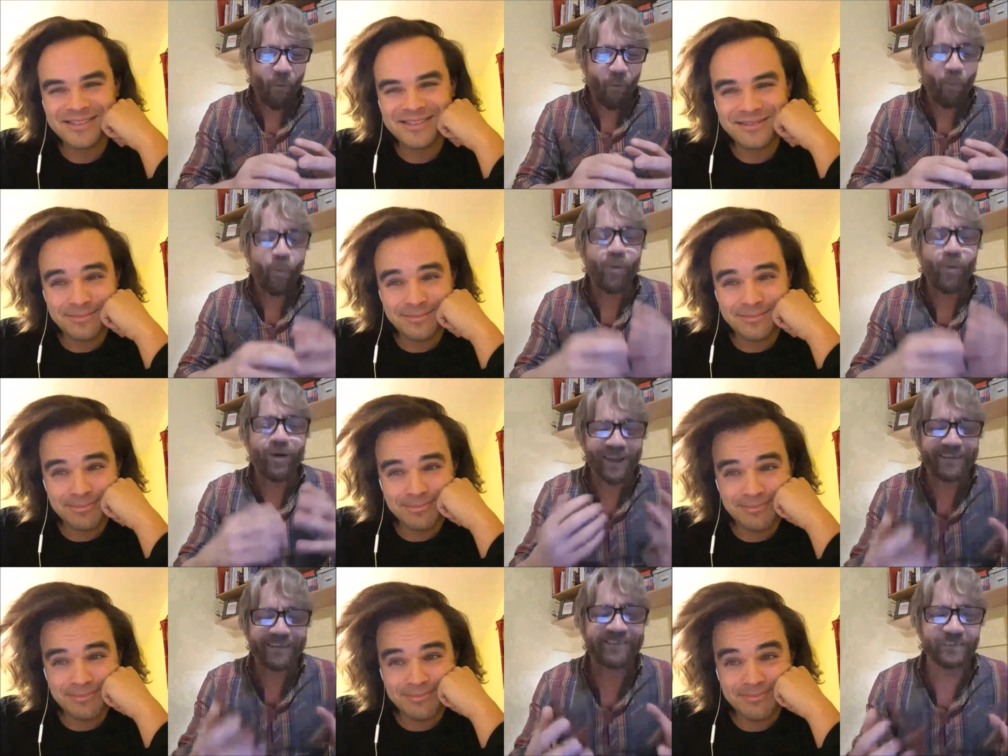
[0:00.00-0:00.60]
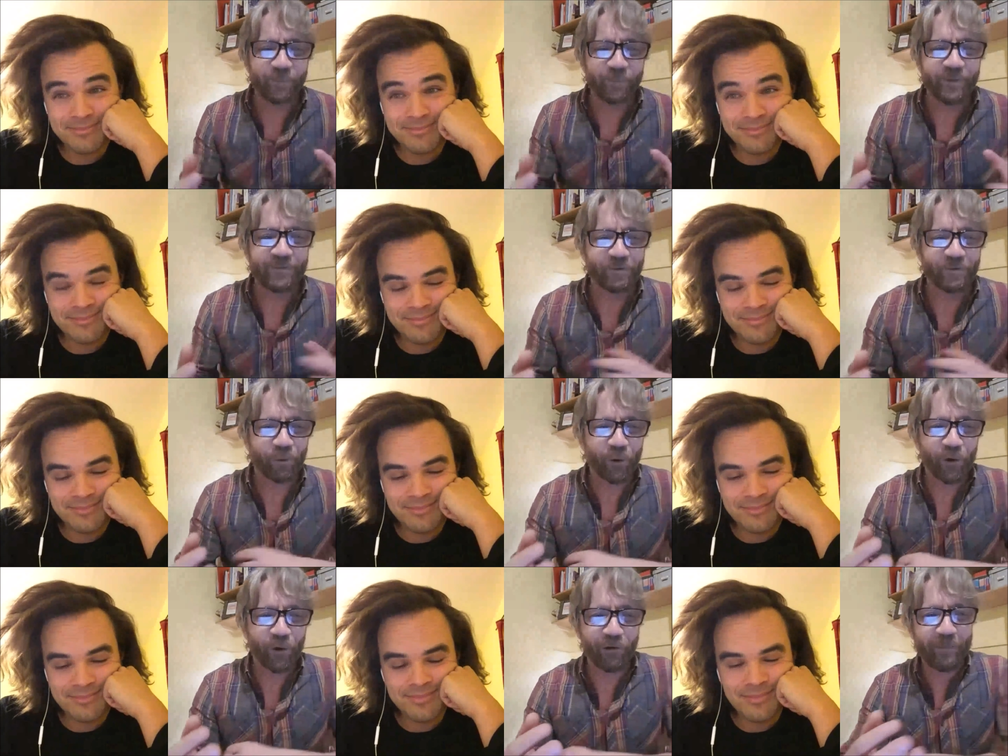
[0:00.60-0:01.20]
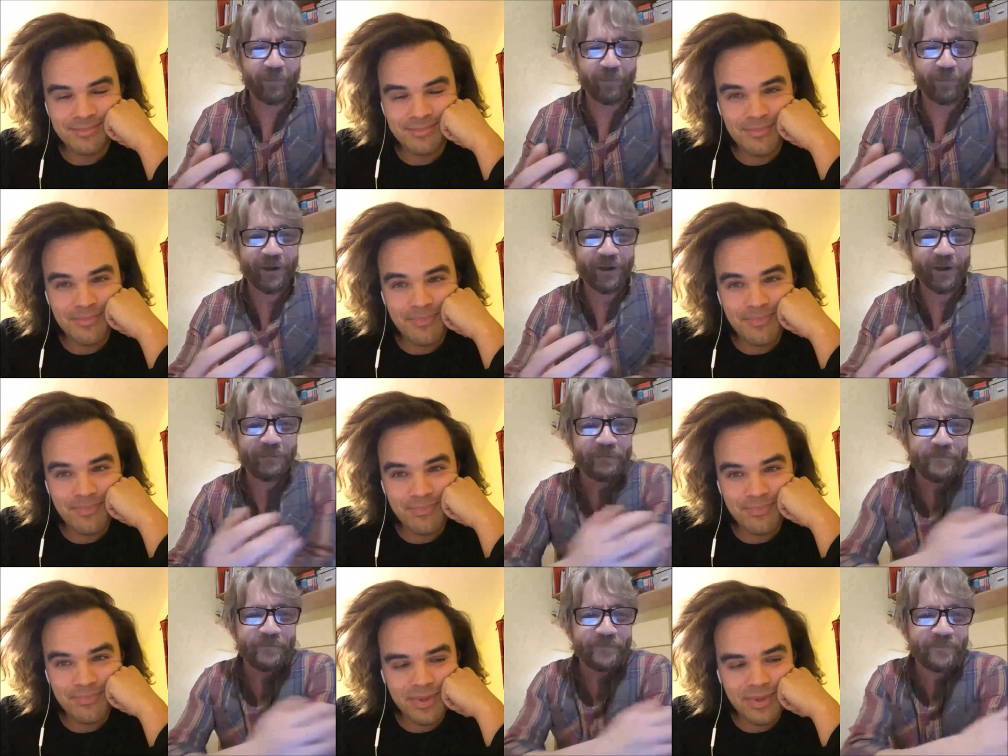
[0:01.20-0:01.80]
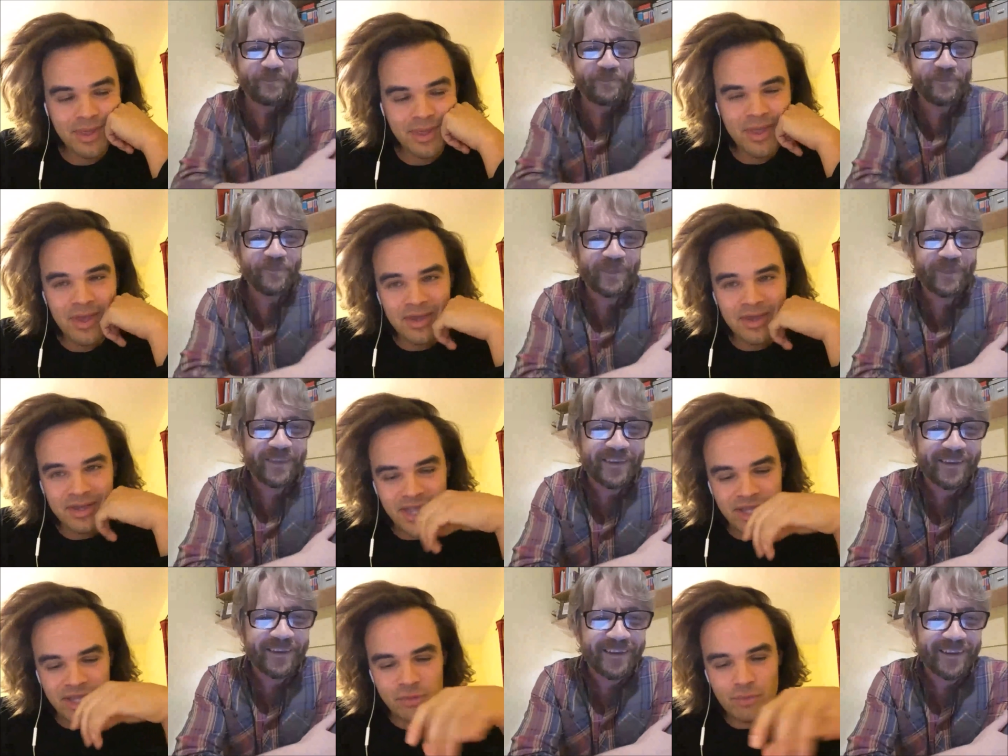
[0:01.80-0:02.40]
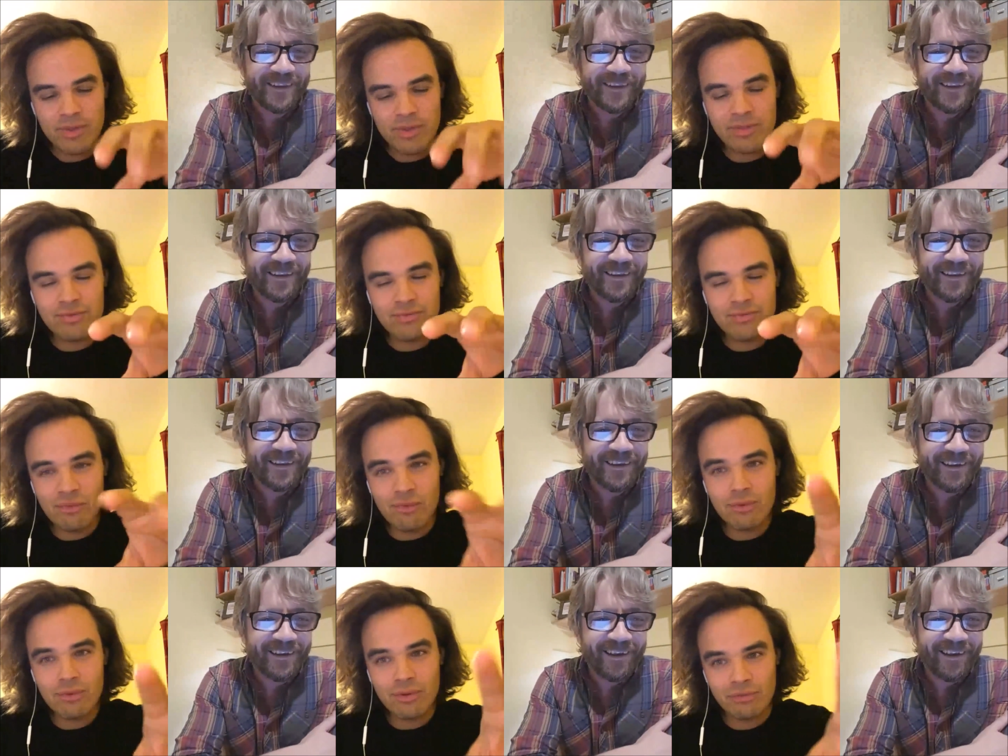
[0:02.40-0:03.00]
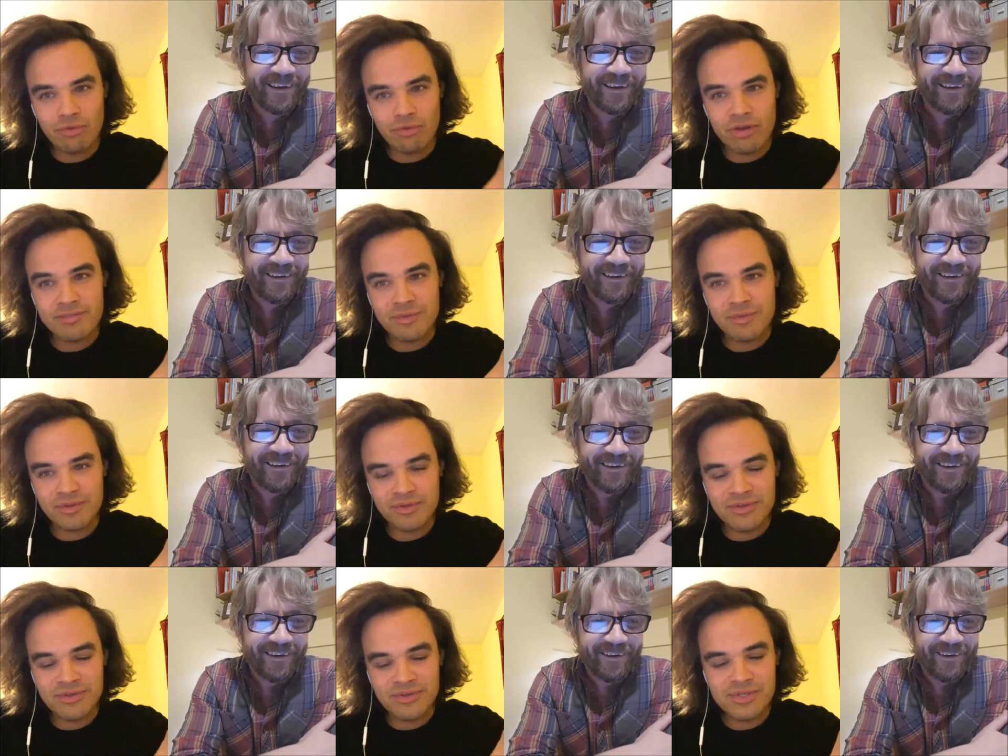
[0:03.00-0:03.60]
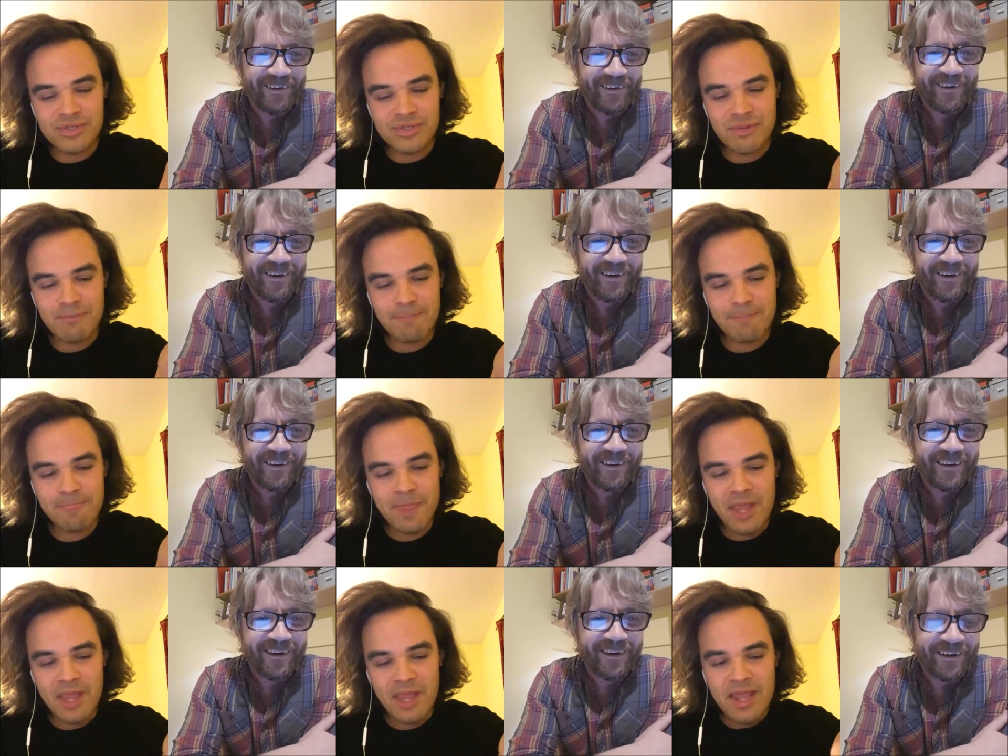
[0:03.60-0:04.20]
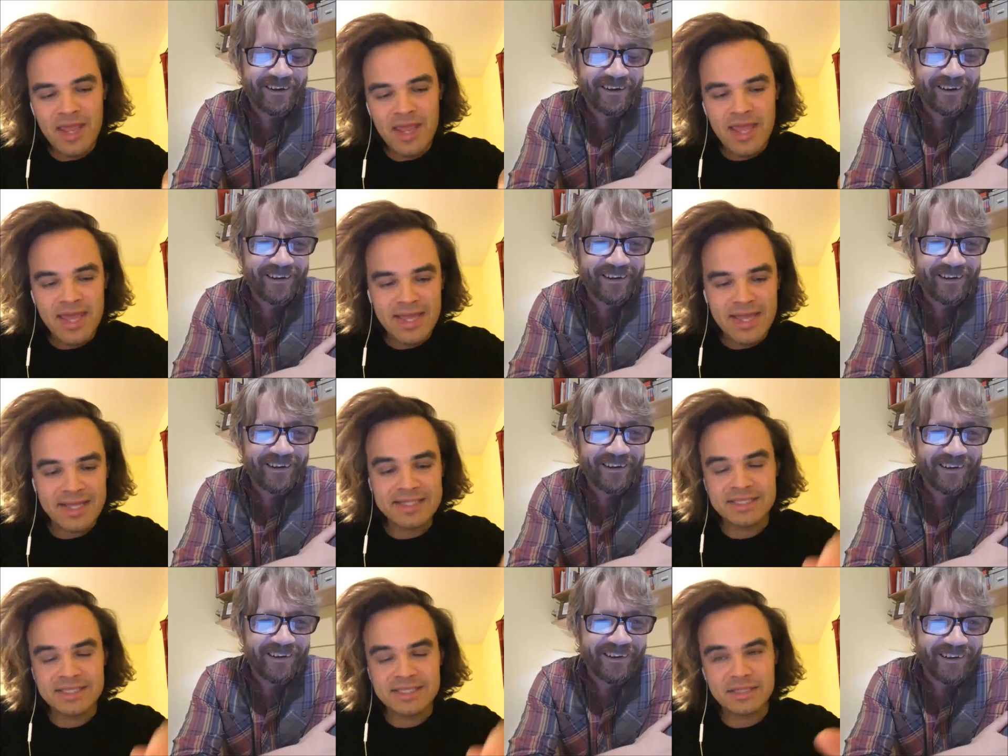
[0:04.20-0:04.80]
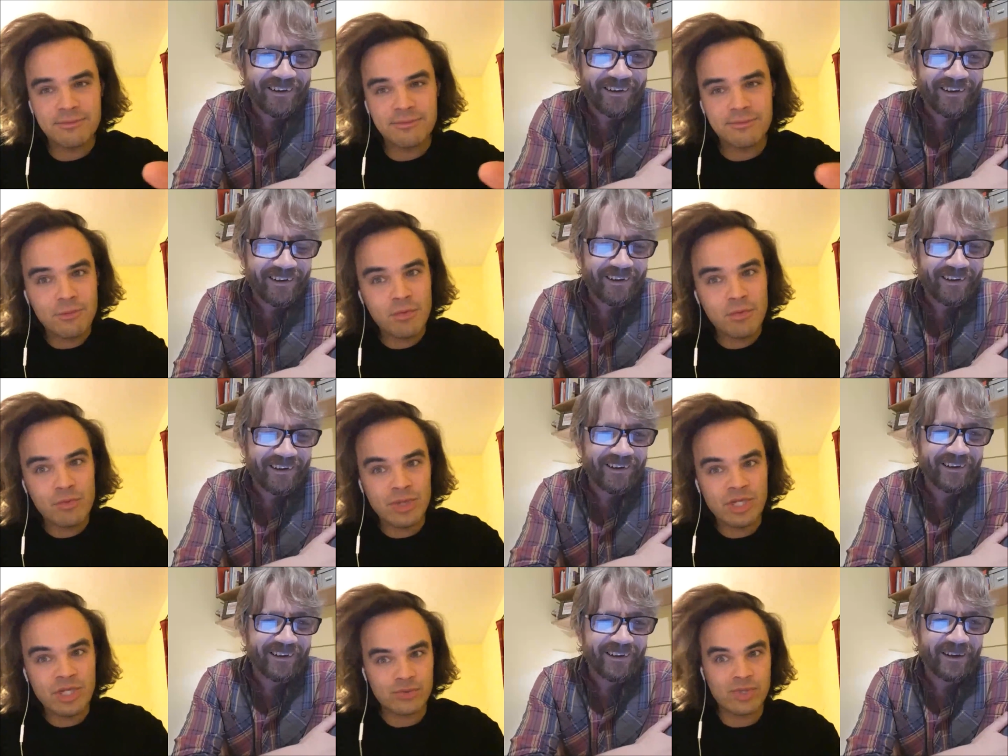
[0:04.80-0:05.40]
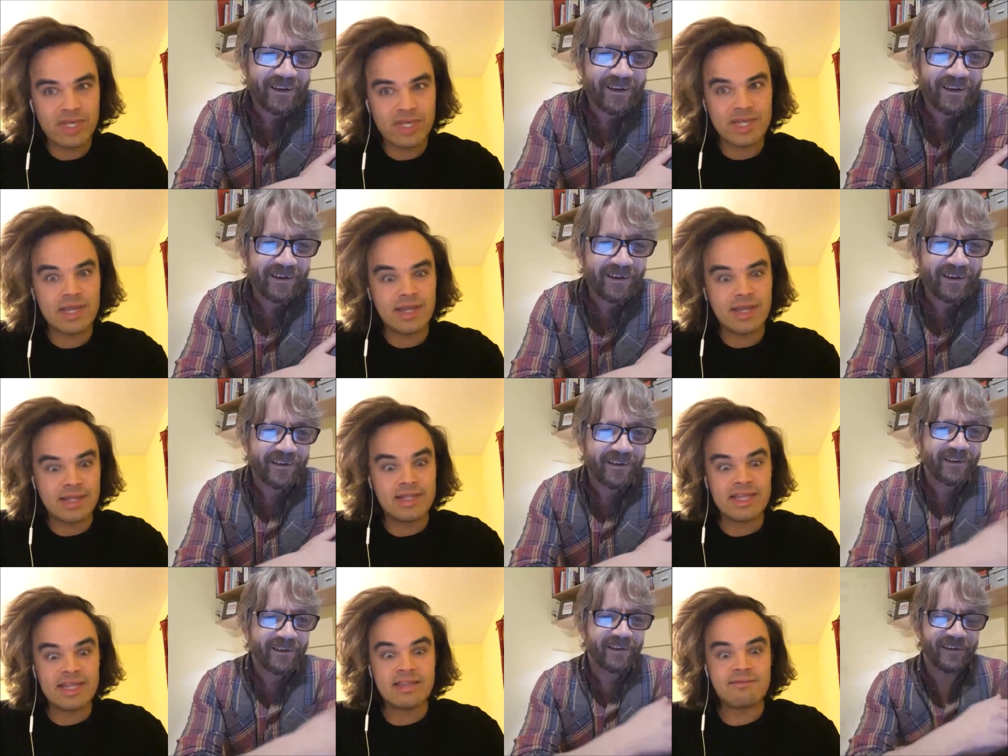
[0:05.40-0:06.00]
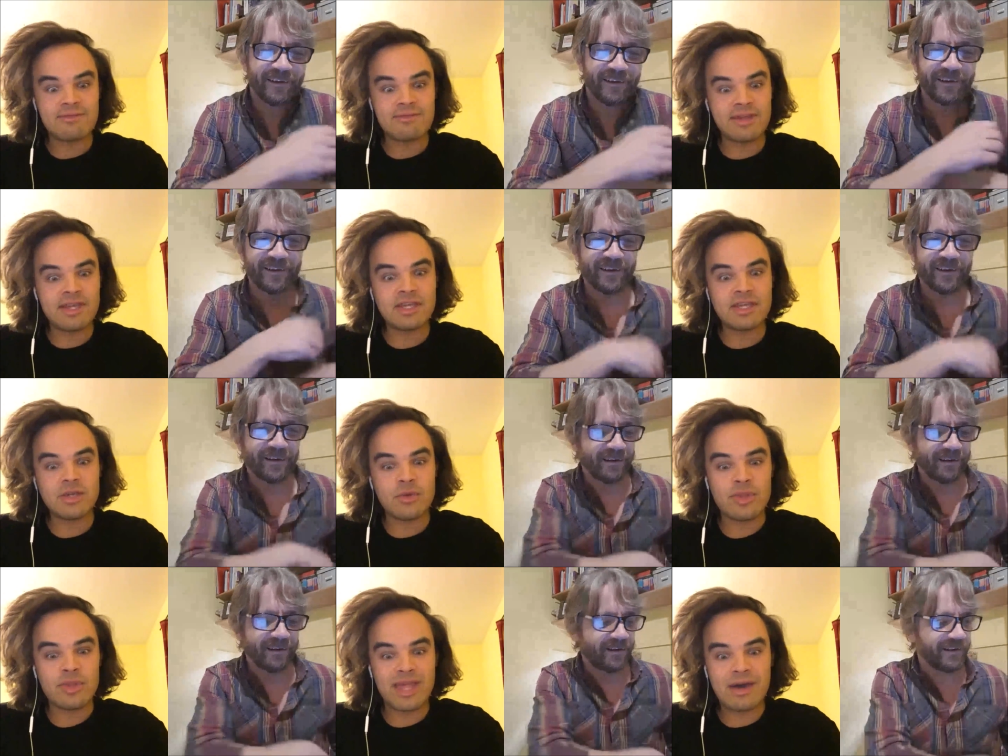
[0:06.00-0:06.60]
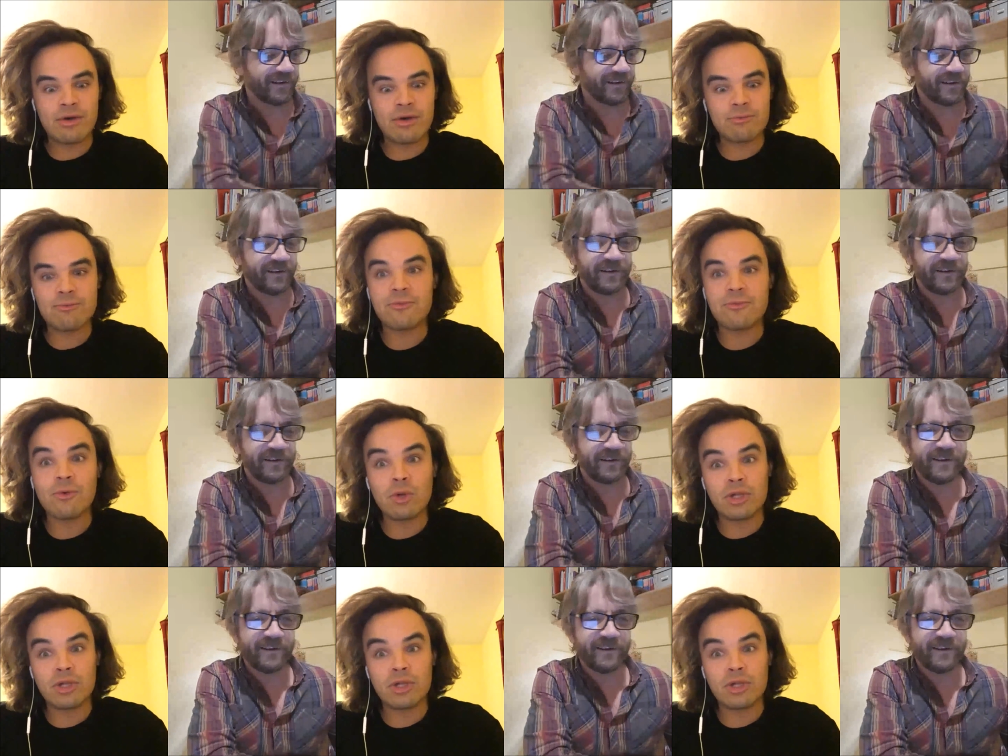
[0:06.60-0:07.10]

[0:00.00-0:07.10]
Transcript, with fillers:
Speaker 1: what is the withdrawal
Speaker 2: agreement? Okay, the withdrawal agreement is the form in which we leave the EU without